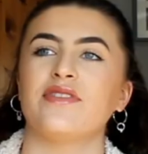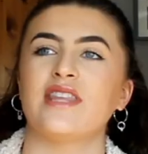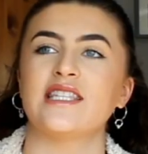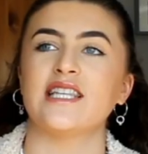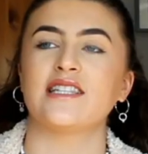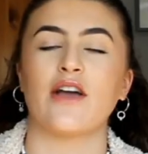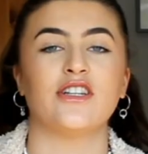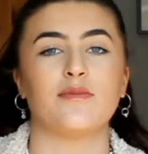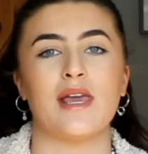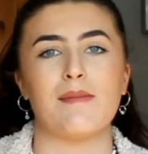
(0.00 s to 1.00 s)
This is
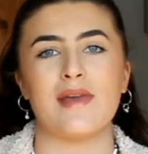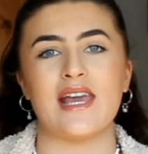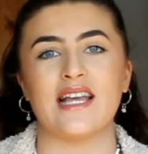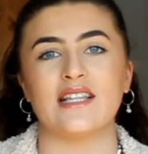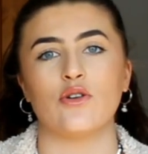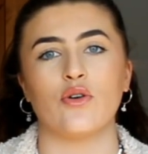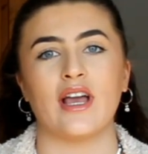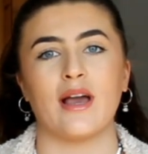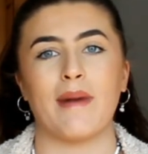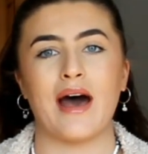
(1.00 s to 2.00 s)
going to be me
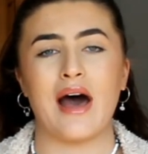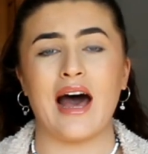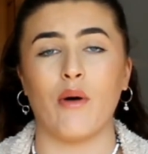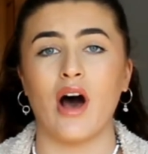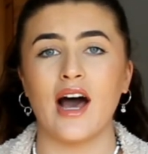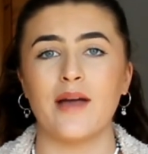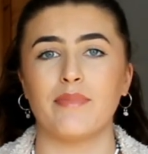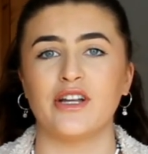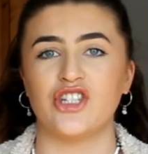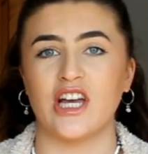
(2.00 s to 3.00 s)
talking about how I
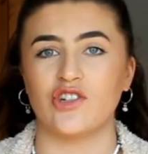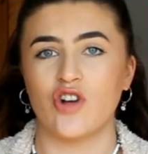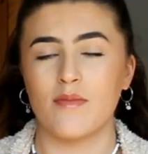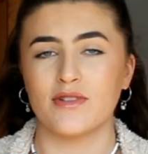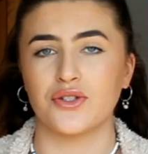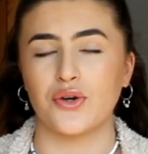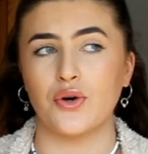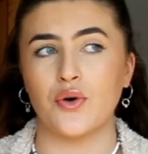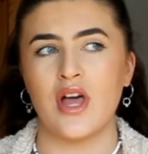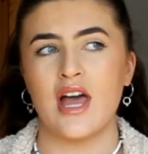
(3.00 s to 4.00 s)
budget at drama
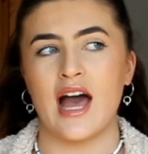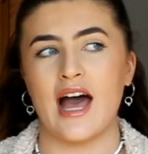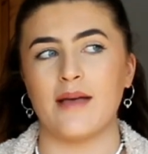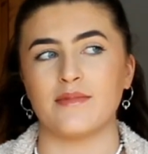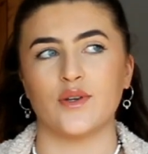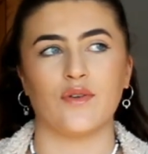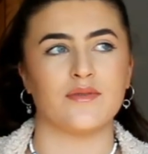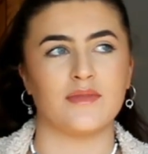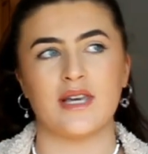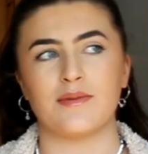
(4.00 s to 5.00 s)
school, sort of
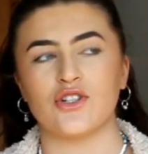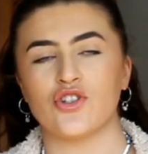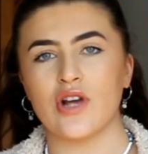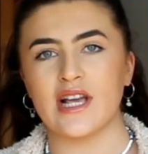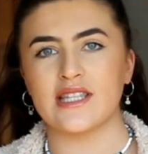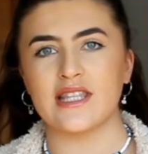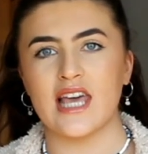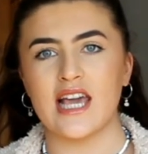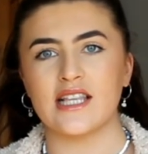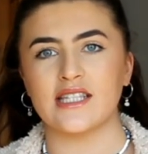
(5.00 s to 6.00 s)
some tips and tricks and
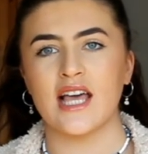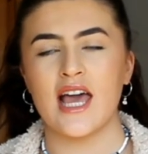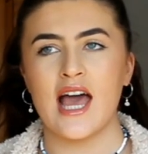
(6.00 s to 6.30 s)
things,